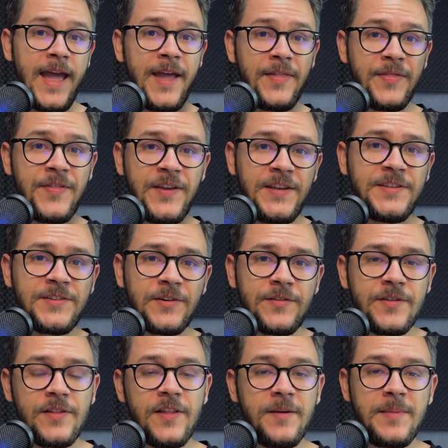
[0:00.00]
And these are
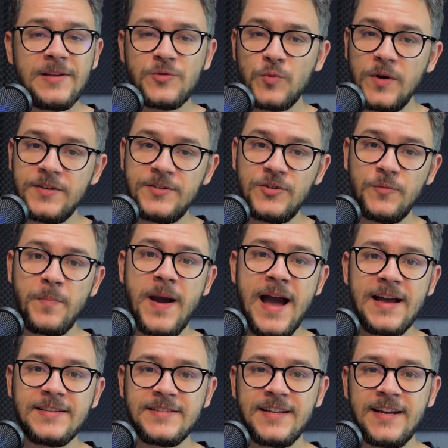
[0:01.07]
the limits once you
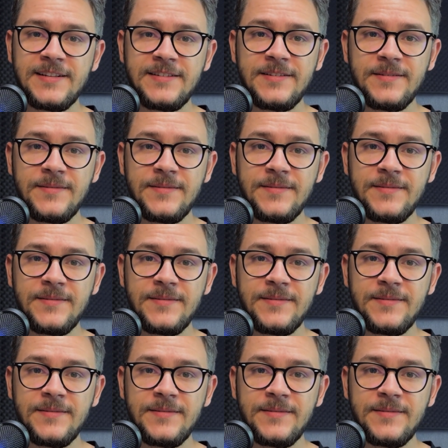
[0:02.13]
pass that.